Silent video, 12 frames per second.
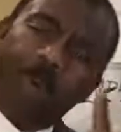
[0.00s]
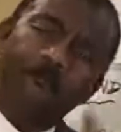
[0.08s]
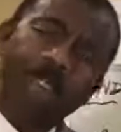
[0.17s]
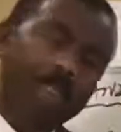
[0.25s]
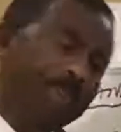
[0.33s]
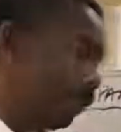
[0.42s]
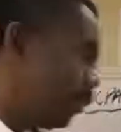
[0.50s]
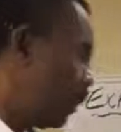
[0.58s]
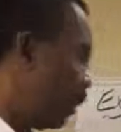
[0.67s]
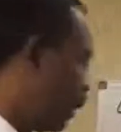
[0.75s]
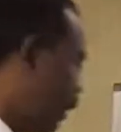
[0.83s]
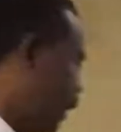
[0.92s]
promise you,
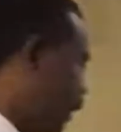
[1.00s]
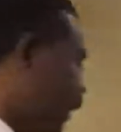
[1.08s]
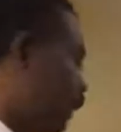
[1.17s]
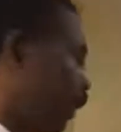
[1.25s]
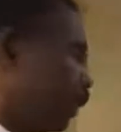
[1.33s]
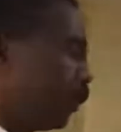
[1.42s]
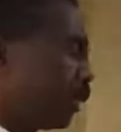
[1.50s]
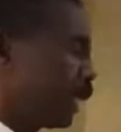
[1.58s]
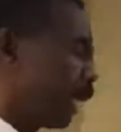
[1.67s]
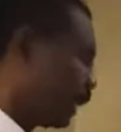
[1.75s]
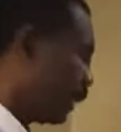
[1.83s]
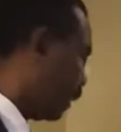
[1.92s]
this is what you will
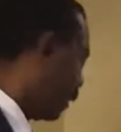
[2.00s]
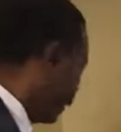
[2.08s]
get.